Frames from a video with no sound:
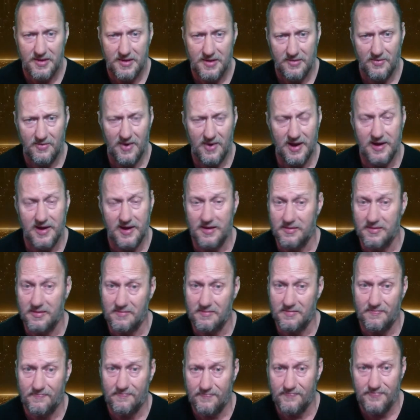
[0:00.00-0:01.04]
where I can
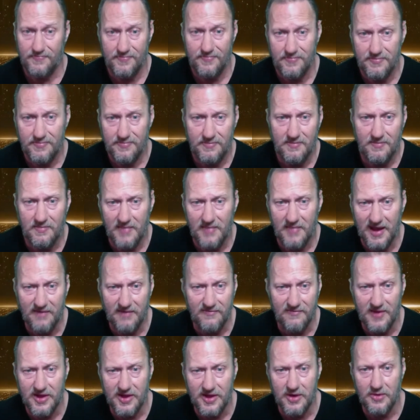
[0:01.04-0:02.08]
make
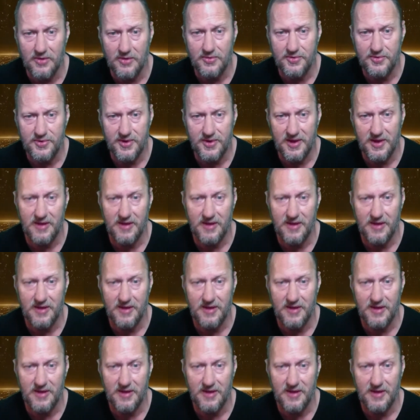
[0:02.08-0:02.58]
videos